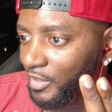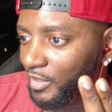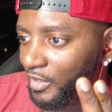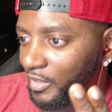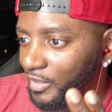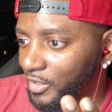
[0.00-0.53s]

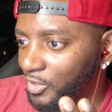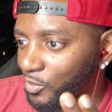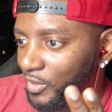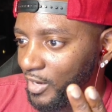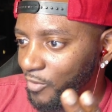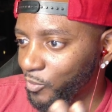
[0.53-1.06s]
and then you will
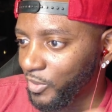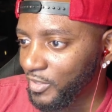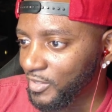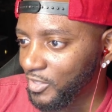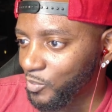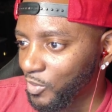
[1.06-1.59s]
have Wiggins
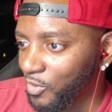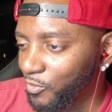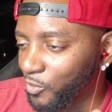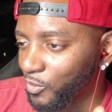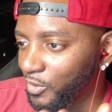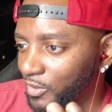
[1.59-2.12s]
at small
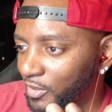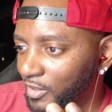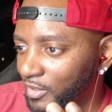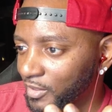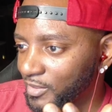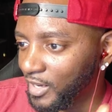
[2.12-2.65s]
forward,
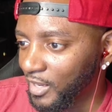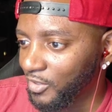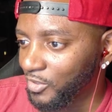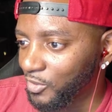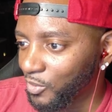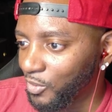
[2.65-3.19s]
Tyler
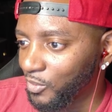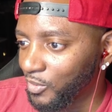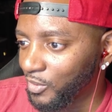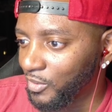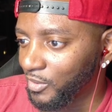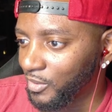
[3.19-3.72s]
Hero,
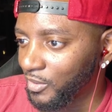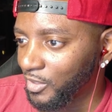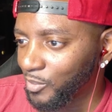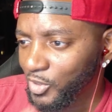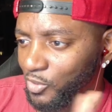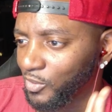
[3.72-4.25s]
and
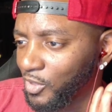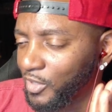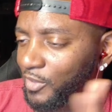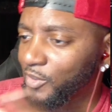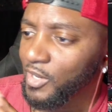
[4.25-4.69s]
Mitchell. Okay.